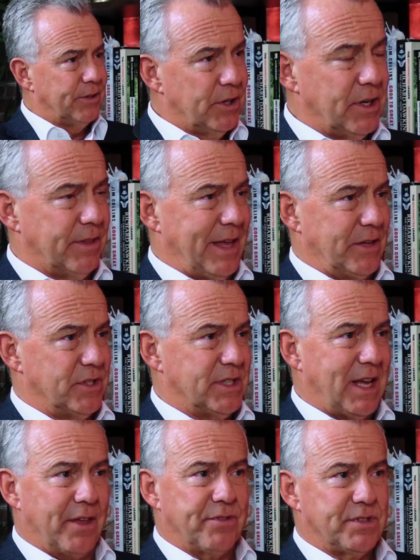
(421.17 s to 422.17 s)
30,000
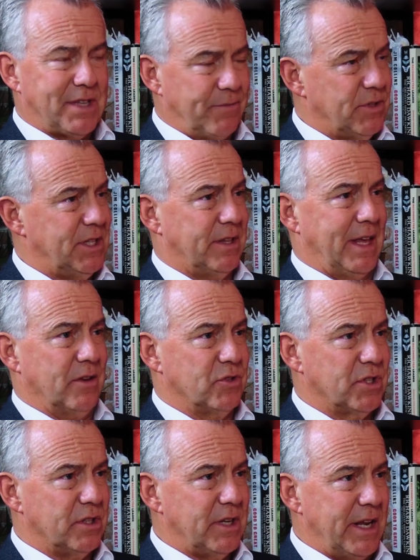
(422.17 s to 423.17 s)
deaths,
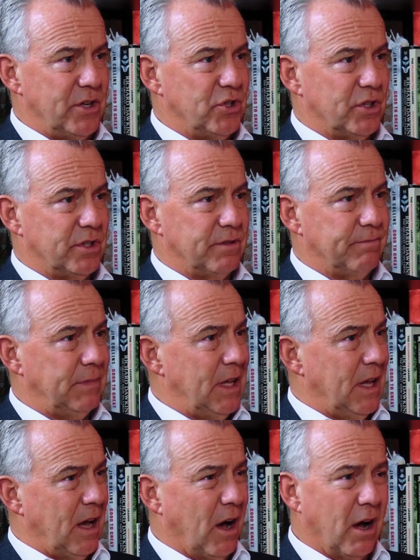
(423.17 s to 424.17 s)
70,000 injured.
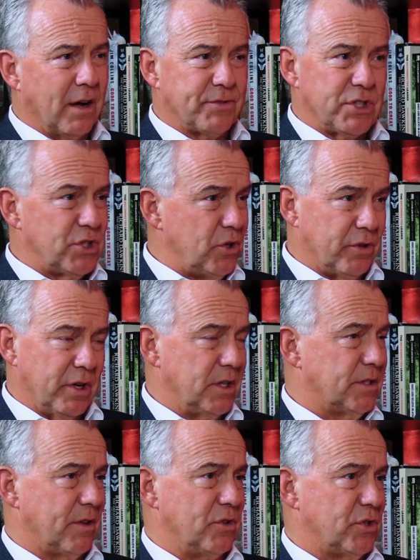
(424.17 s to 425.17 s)
Half to
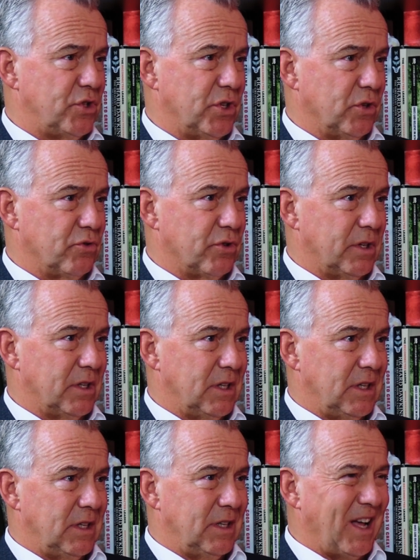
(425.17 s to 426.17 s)
two-thirds of those are children.
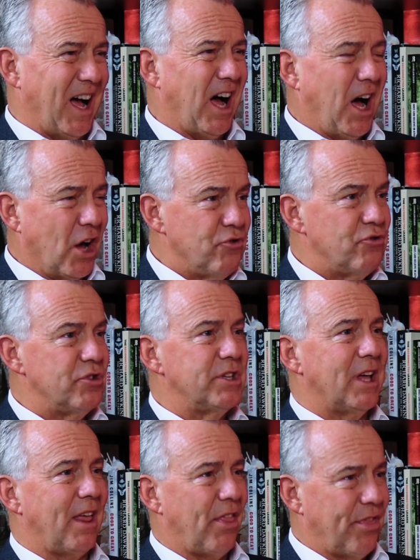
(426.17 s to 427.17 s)

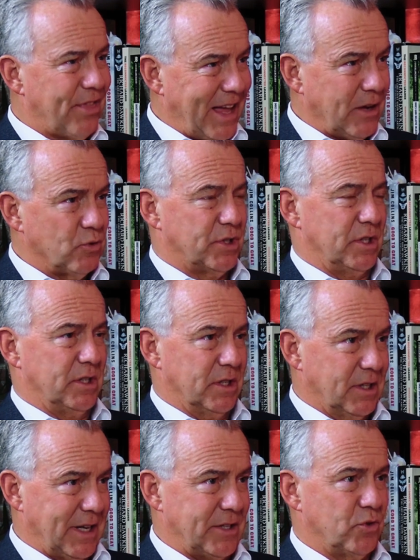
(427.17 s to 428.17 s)
100,000
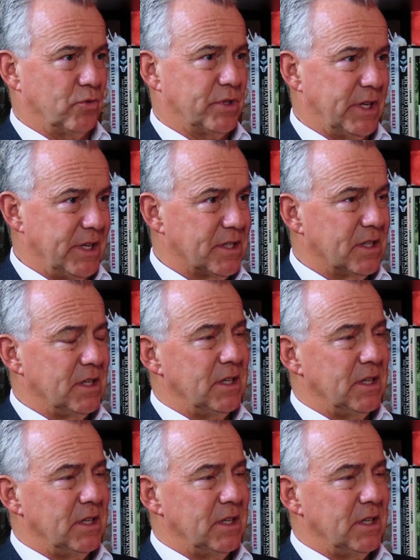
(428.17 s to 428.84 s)
casualties.